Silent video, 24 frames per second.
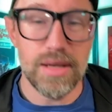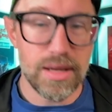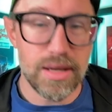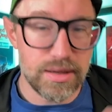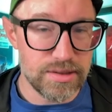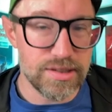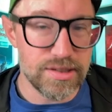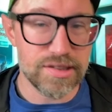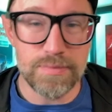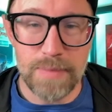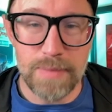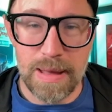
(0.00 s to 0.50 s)

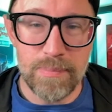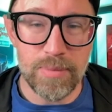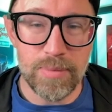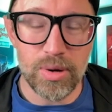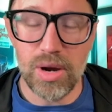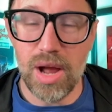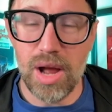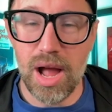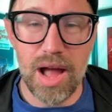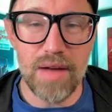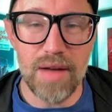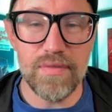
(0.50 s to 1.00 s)

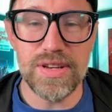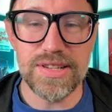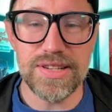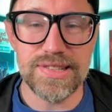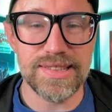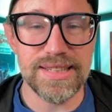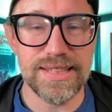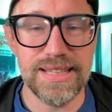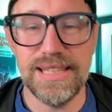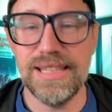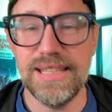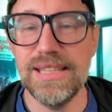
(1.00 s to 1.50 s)
Dismember,
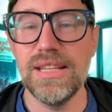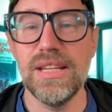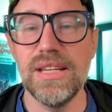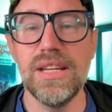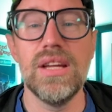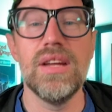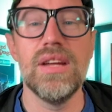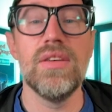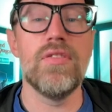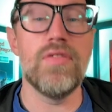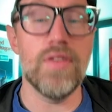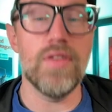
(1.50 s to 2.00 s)
obviously.
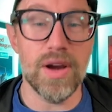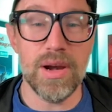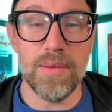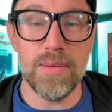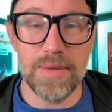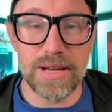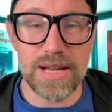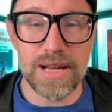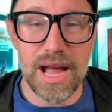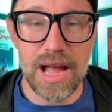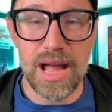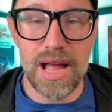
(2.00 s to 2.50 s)
Fairy
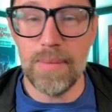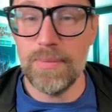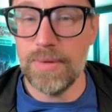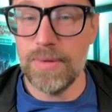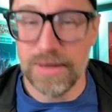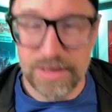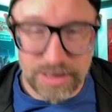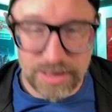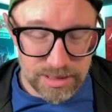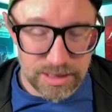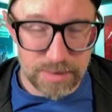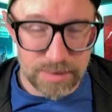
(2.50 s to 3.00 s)
Macabre,
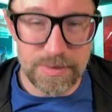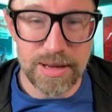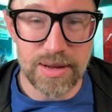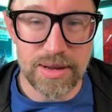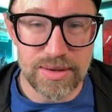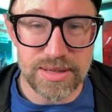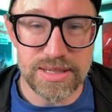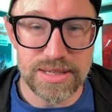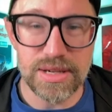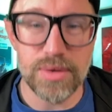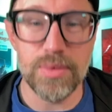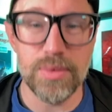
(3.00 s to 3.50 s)
you're going to be able
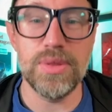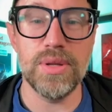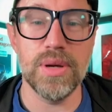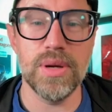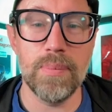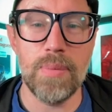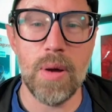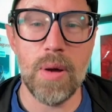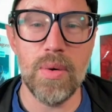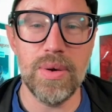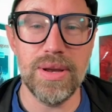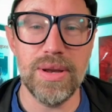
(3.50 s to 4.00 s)
to deal with your
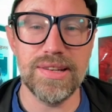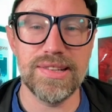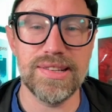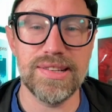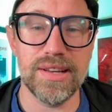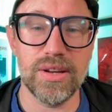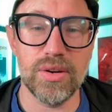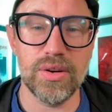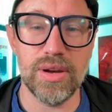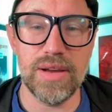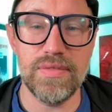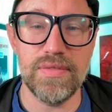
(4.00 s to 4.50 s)
opponent's
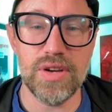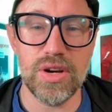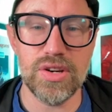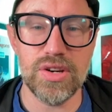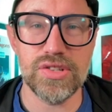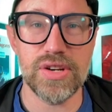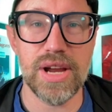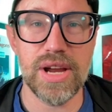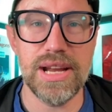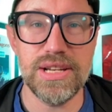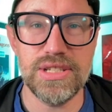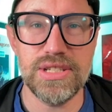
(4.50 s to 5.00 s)
graveyard
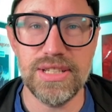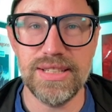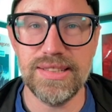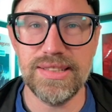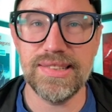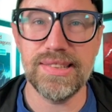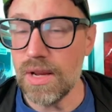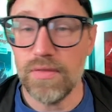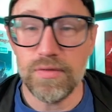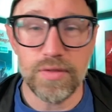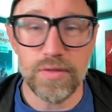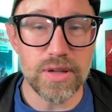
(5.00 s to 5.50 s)

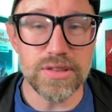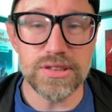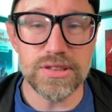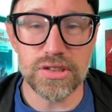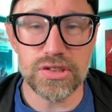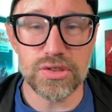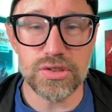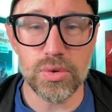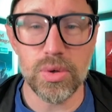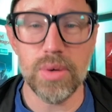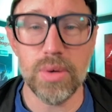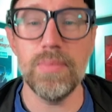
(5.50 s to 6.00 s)
strategies.
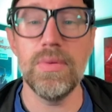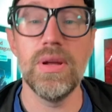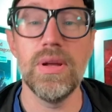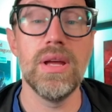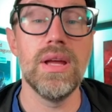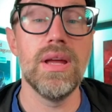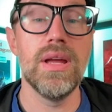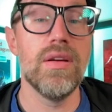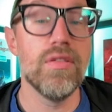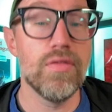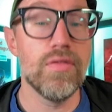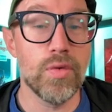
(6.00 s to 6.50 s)
Flusterstorm,
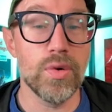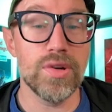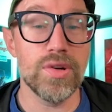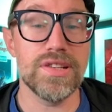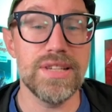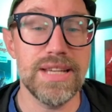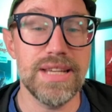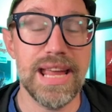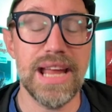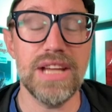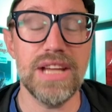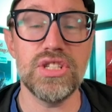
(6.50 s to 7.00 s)
Force
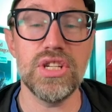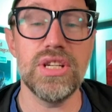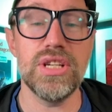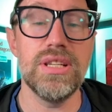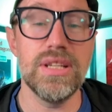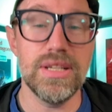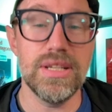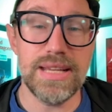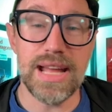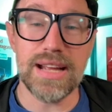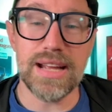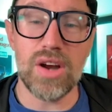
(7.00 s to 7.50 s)
Negation.
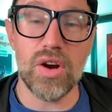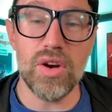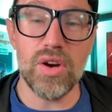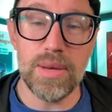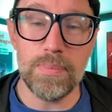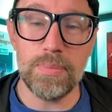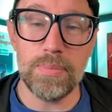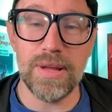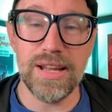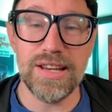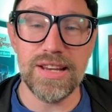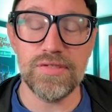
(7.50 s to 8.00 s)
The deck already
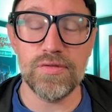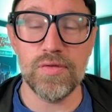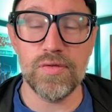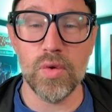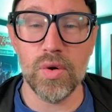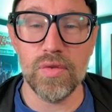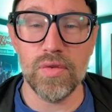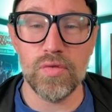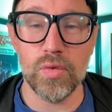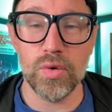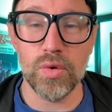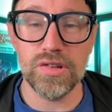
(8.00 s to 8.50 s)
plays
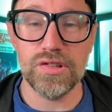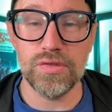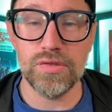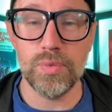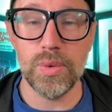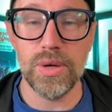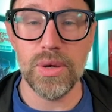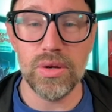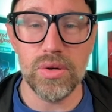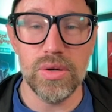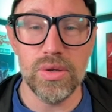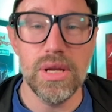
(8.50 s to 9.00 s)
4 Force of
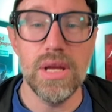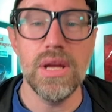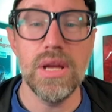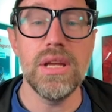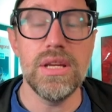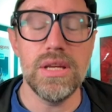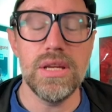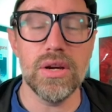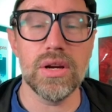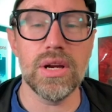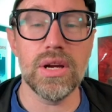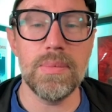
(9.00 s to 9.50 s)
Will.
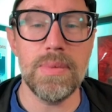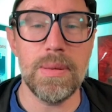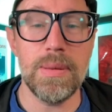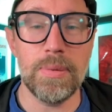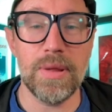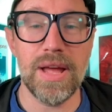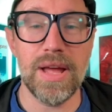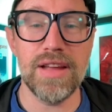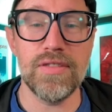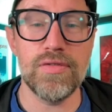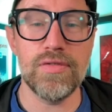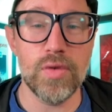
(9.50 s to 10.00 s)
You're going to be
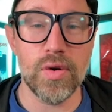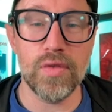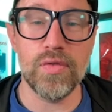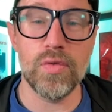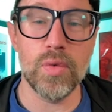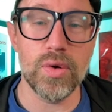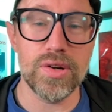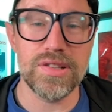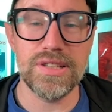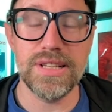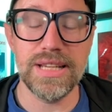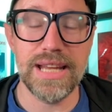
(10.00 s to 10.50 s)
playing 4
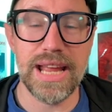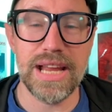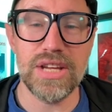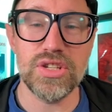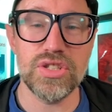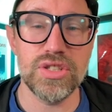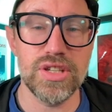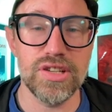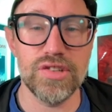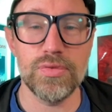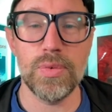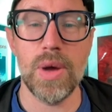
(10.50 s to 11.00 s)
Force
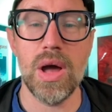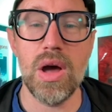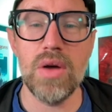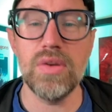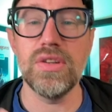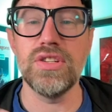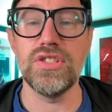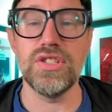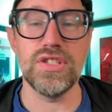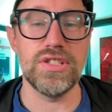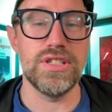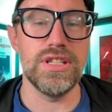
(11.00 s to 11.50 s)
Negation as well
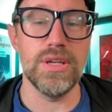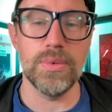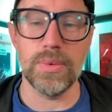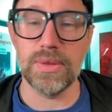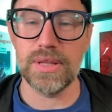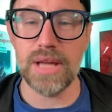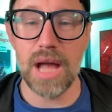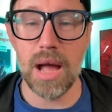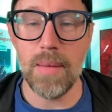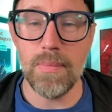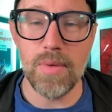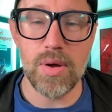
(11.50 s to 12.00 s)
to just deal with
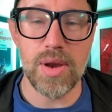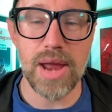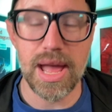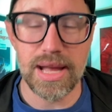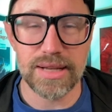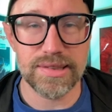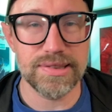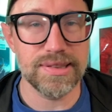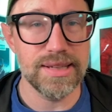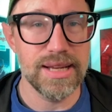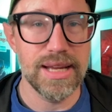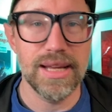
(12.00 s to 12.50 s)
combo decks.